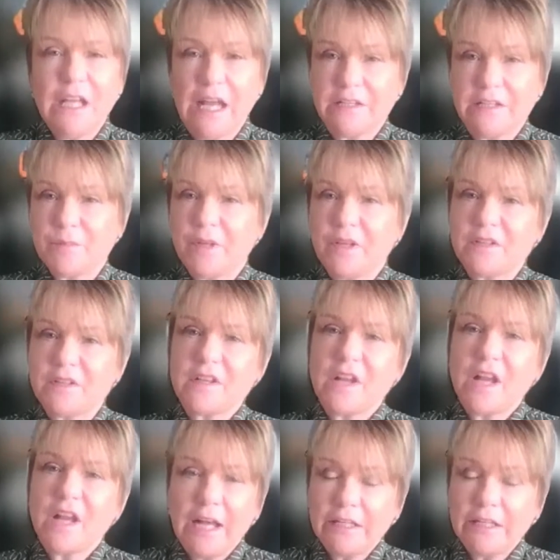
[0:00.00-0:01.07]
because,
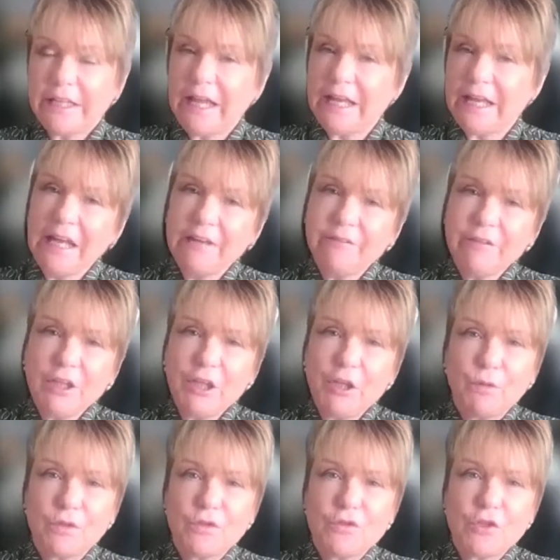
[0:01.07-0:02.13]
and again, having
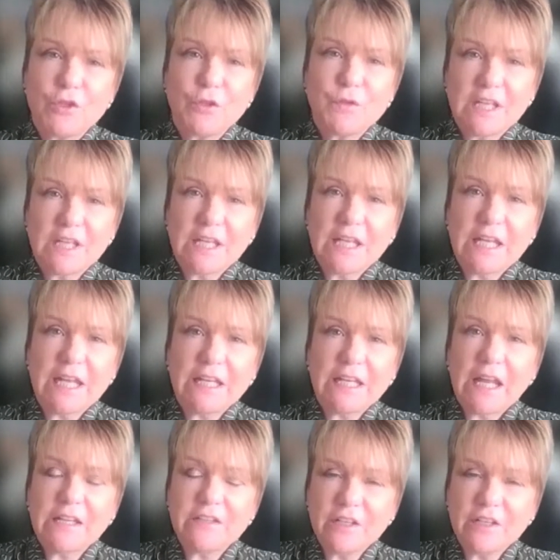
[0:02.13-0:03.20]
you on duty,
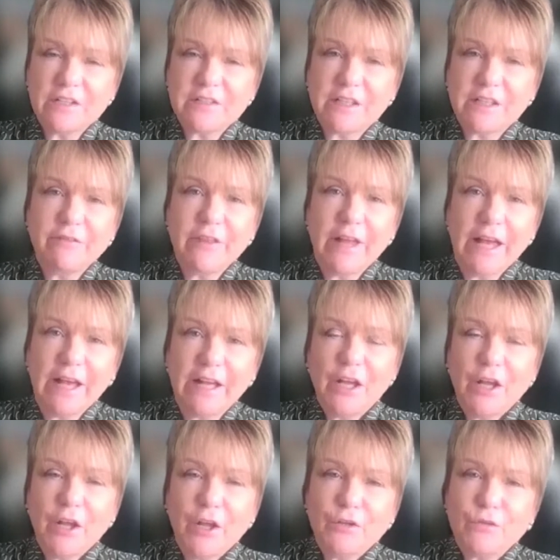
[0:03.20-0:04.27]
it does give that,
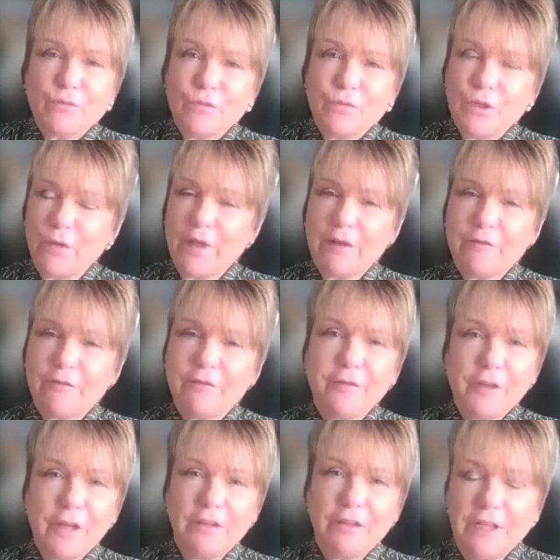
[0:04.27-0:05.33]
you know,
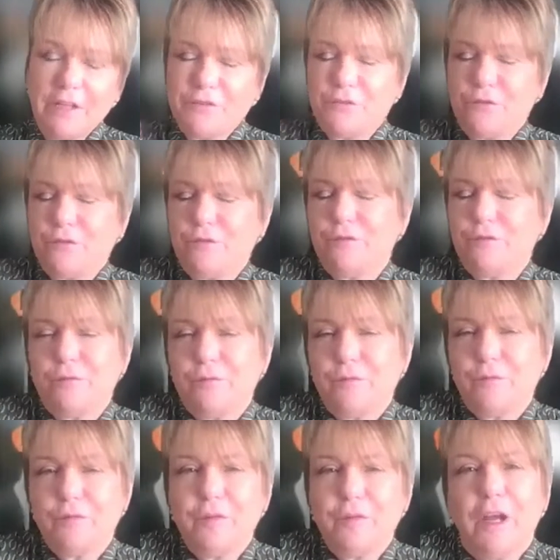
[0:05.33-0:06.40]
that sort of
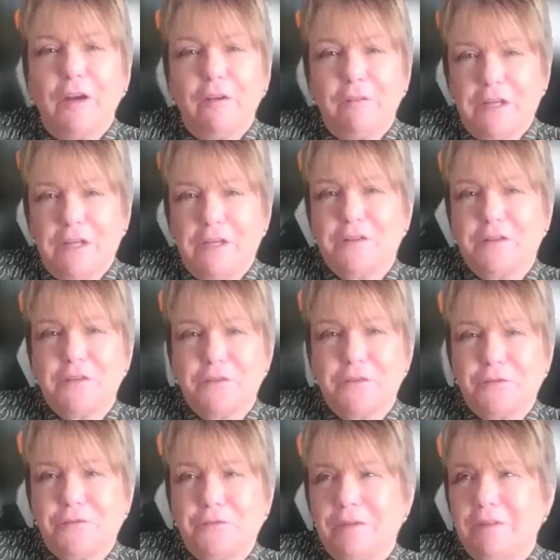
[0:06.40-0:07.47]
flurry
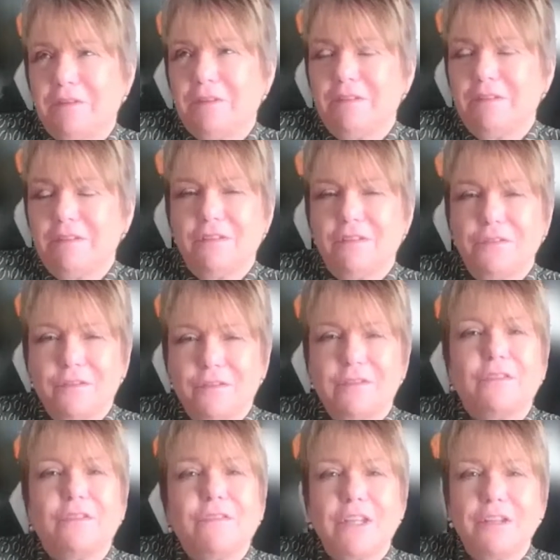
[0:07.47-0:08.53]
to
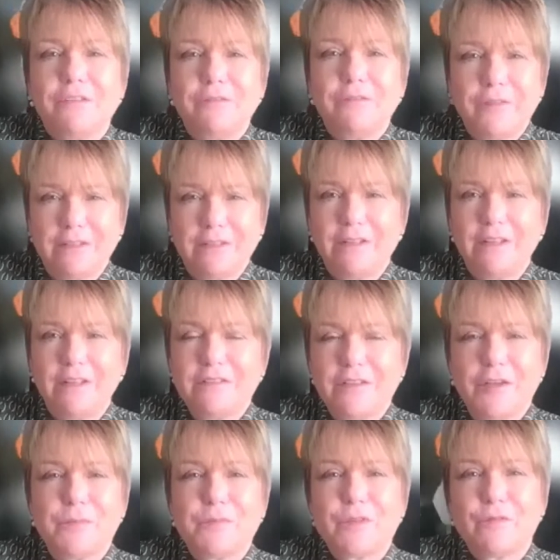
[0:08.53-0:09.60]
the event in
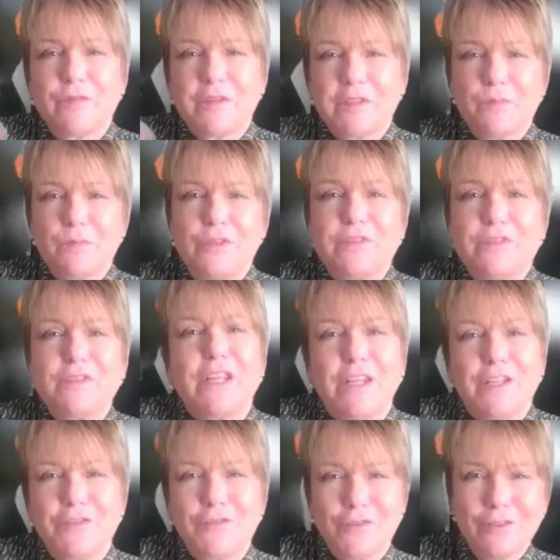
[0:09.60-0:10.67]
terms of its
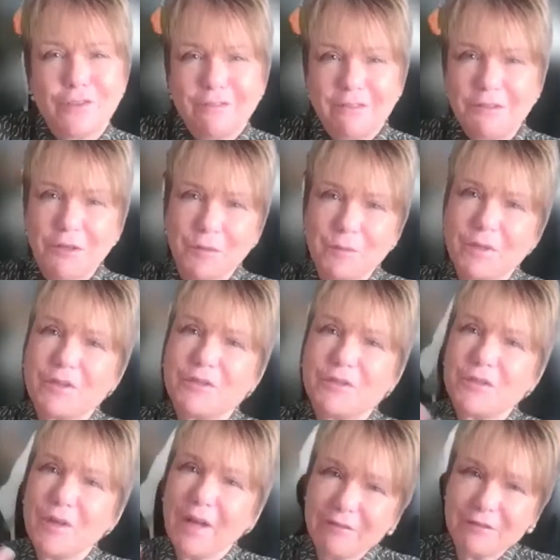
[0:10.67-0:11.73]
prestige, you know, because
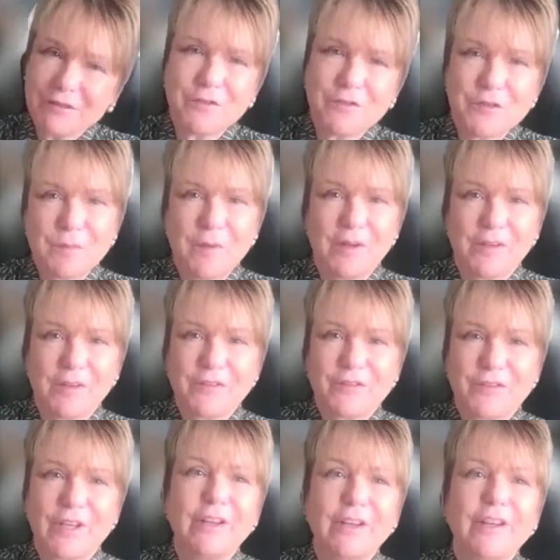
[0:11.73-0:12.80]
you have a
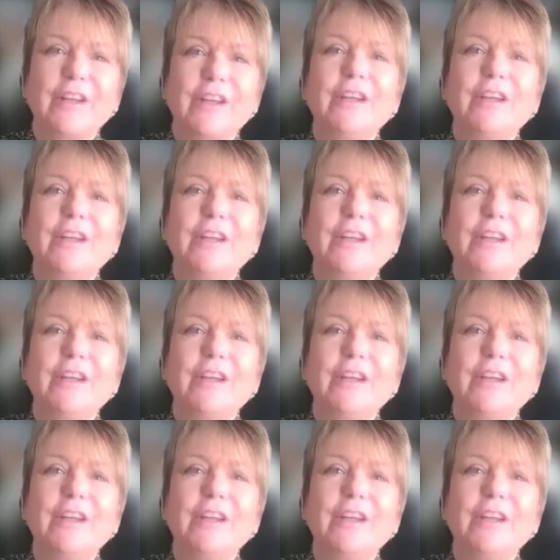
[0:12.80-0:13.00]
Toastmaster